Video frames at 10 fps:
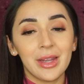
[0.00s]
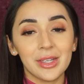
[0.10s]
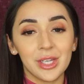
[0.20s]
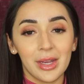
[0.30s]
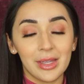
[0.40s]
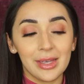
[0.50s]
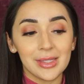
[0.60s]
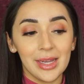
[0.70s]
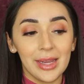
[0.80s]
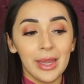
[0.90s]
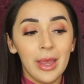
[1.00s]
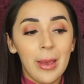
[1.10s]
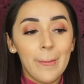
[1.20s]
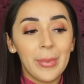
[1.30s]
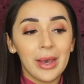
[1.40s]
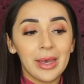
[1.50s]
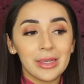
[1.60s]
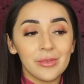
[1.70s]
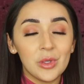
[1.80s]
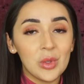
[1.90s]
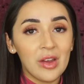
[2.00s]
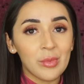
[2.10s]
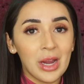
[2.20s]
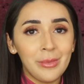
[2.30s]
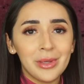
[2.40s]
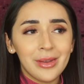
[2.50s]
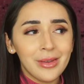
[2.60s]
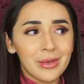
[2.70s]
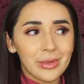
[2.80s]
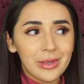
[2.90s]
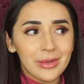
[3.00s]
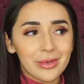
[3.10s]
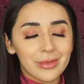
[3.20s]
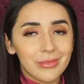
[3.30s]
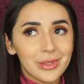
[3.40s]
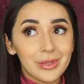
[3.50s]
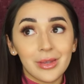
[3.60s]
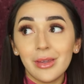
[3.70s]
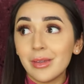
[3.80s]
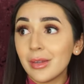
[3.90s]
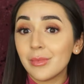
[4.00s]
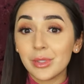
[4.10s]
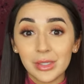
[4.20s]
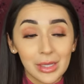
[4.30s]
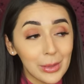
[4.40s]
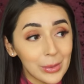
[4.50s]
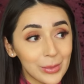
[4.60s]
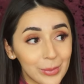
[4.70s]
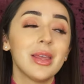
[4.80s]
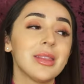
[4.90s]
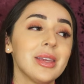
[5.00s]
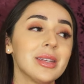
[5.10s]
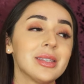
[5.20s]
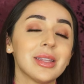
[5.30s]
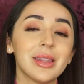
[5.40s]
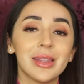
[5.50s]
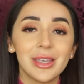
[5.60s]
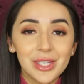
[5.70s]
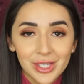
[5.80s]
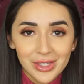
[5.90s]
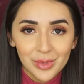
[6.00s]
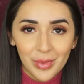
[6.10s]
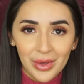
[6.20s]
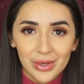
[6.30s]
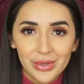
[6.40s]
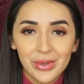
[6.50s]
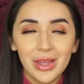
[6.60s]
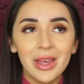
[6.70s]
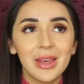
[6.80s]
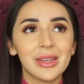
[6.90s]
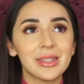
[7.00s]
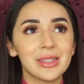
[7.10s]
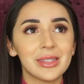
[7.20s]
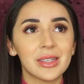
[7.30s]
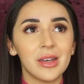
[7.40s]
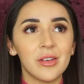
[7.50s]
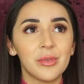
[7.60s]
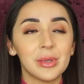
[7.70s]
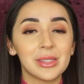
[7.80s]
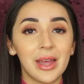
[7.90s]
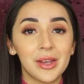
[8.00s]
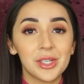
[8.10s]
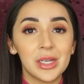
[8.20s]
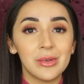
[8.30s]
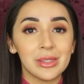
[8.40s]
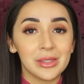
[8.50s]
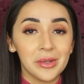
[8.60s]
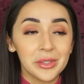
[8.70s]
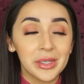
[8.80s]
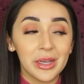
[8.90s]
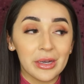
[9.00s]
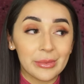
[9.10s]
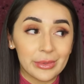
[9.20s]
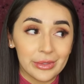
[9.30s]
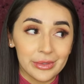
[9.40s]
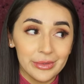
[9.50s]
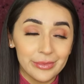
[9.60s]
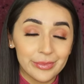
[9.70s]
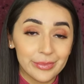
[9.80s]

I checked last night, but if you do have Prime, you get it quicker. I'm just saying, I'm just saying. The delicious smell consists of pistachio and salted caramel,